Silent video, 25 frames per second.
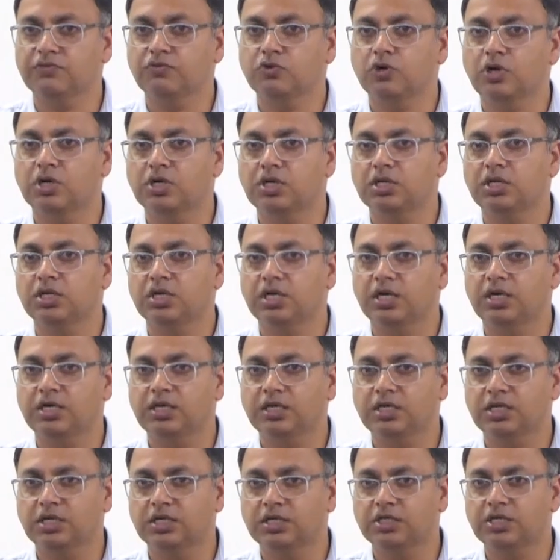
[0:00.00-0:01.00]
have got
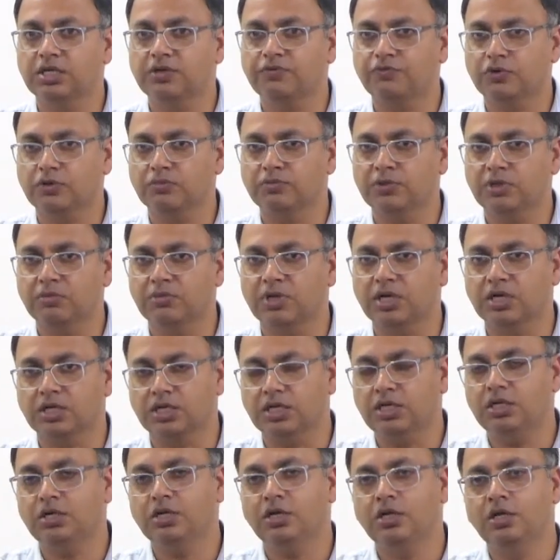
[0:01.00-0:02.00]
eradicated from the
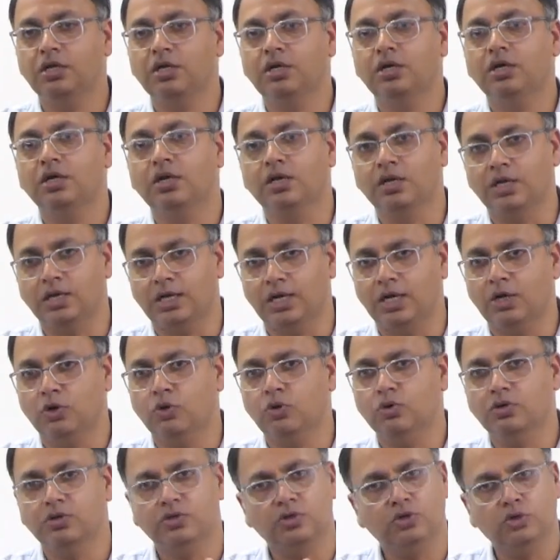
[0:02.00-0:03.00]
market,
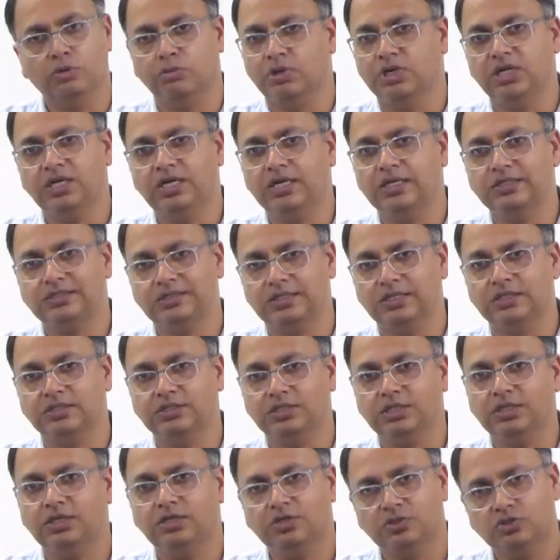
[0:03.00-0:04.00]
now nobody has
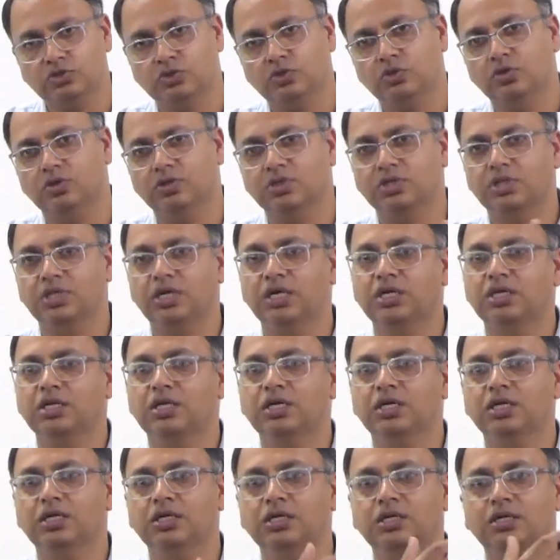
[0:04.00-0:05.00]
tested, so
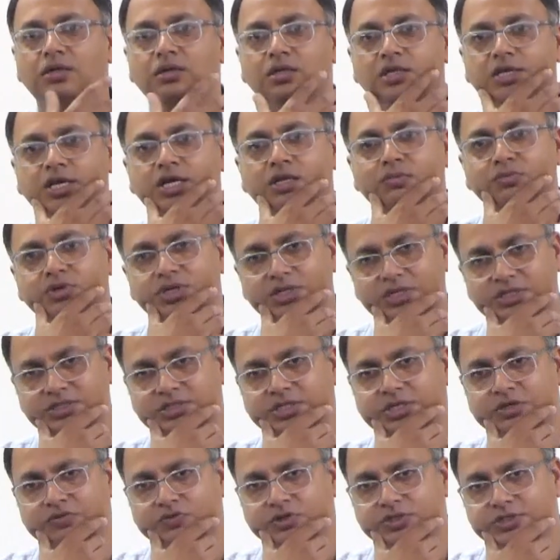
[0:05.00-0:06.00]
that can be
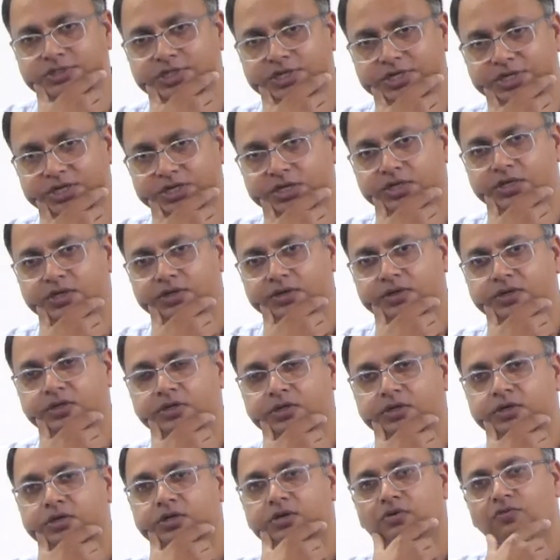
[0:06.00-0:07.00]
tested once again,
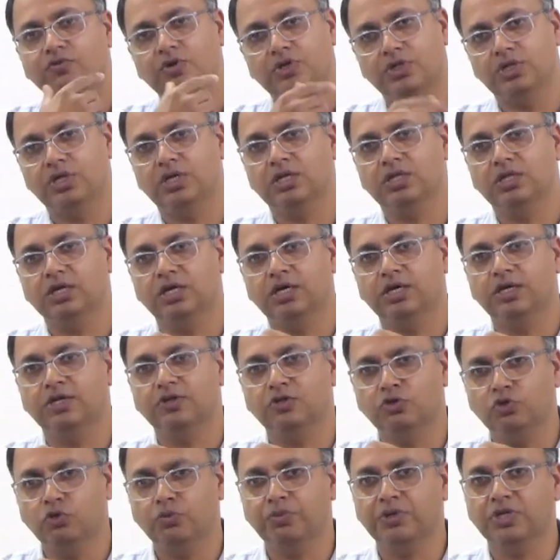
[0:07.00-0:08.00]
whether the
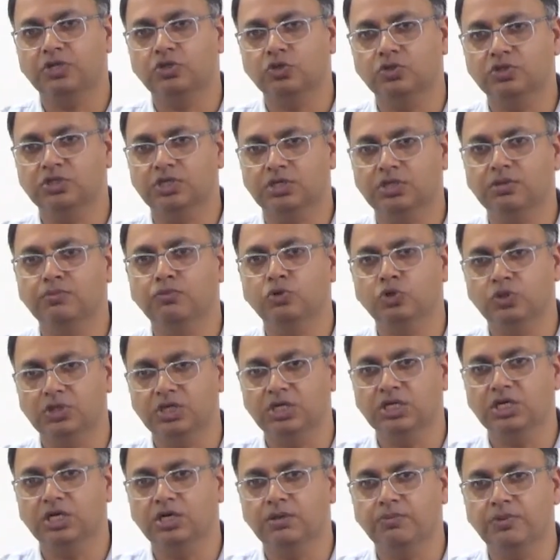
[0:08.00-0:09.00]
new pathogen,
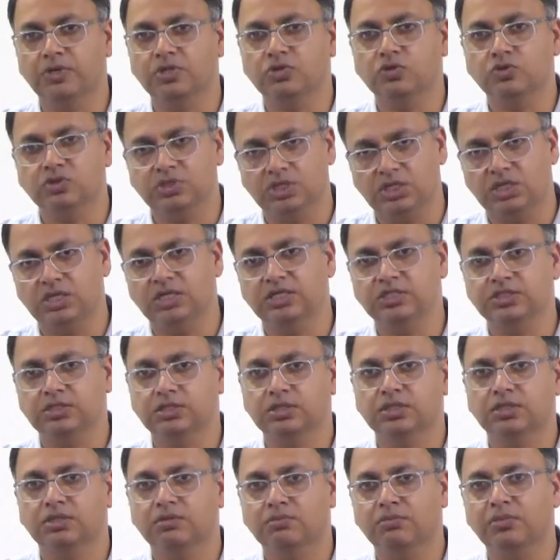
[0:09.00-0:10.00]
mutated pathogen
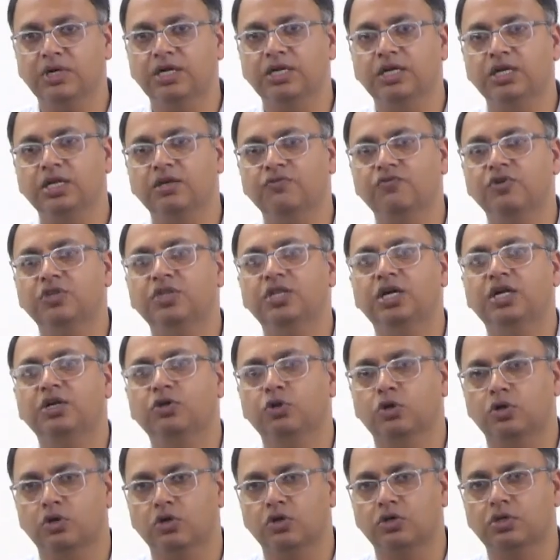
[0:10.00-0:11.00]
is binding with
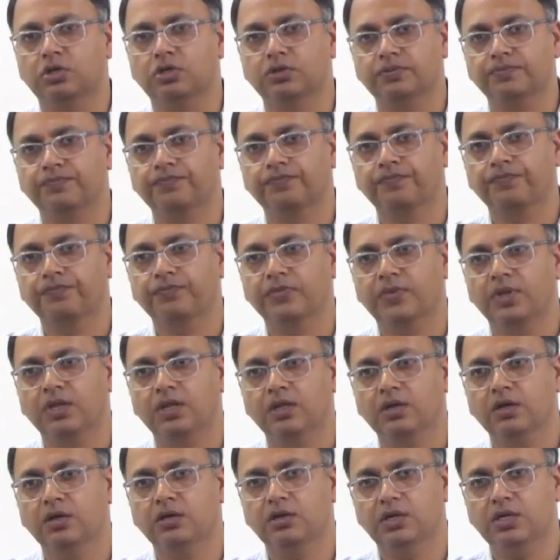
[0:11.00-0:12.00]
that or not,
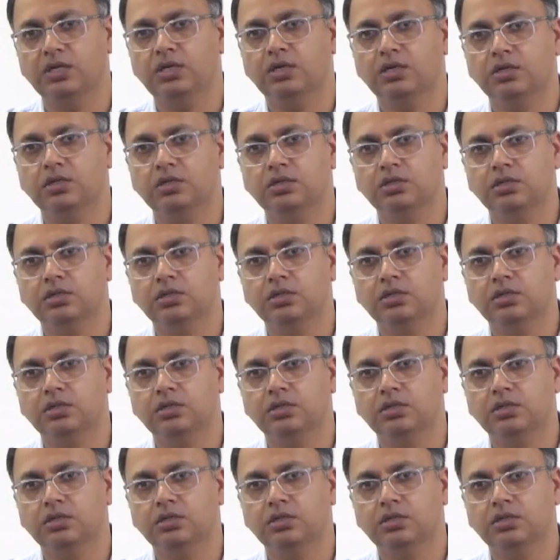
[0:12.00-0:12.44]
right?